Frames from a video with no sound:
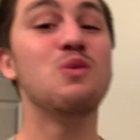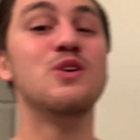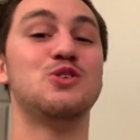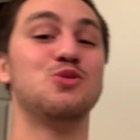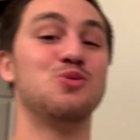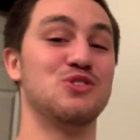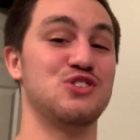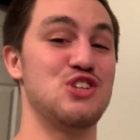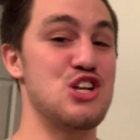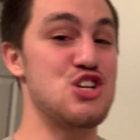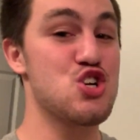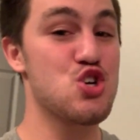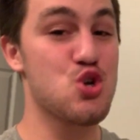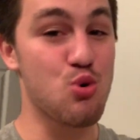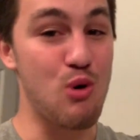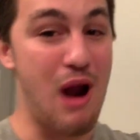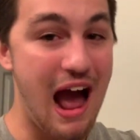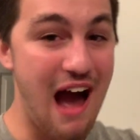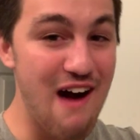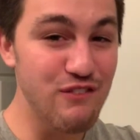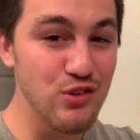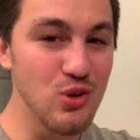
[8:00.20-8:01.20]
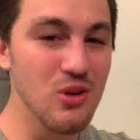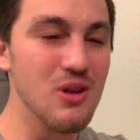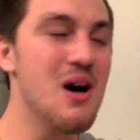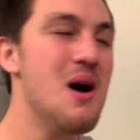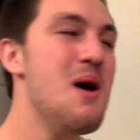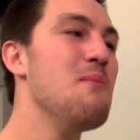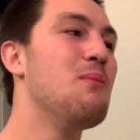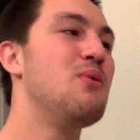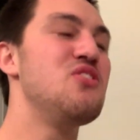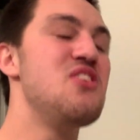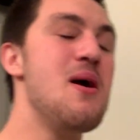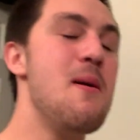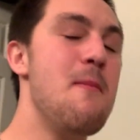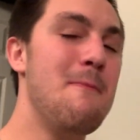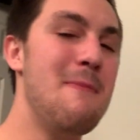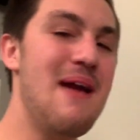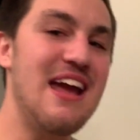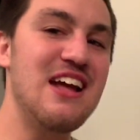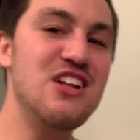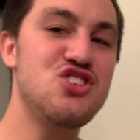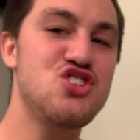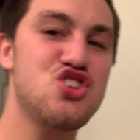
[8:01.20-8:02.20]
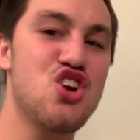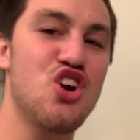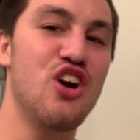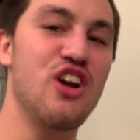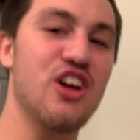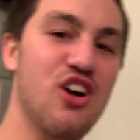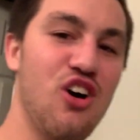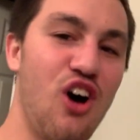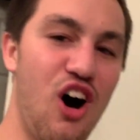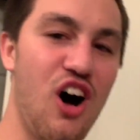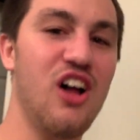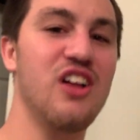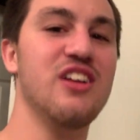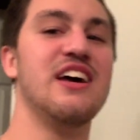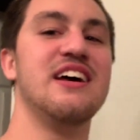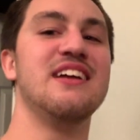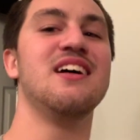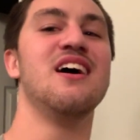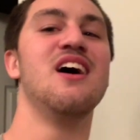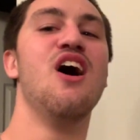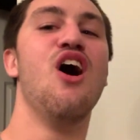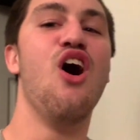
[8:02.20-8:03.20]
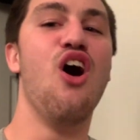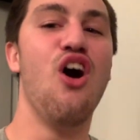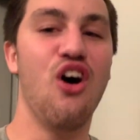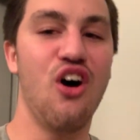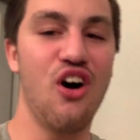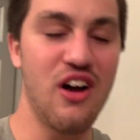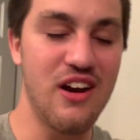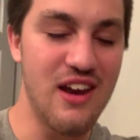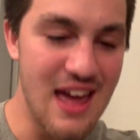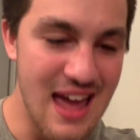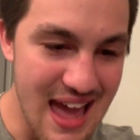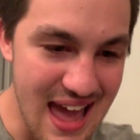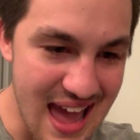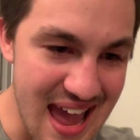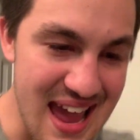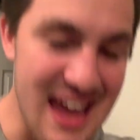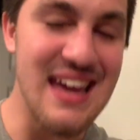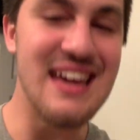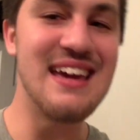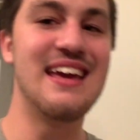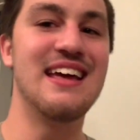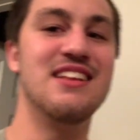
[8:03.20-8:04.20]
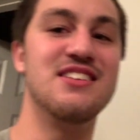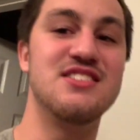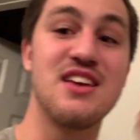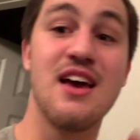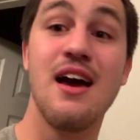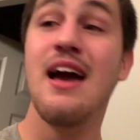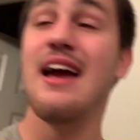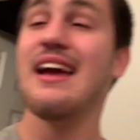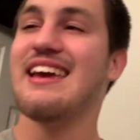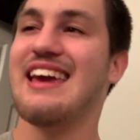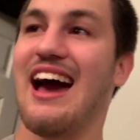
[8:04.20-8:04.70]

which was a travel, but they made sure to call it on Higgins.